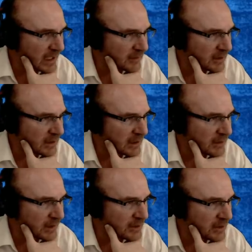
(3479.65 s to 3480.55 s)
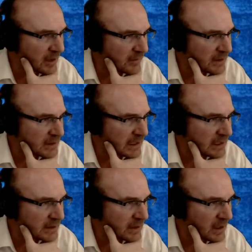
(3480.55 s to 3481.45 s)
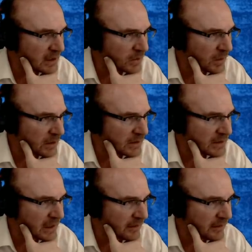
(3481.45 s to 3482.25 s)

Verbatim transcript: to look like to raise your confidence it is God's word to say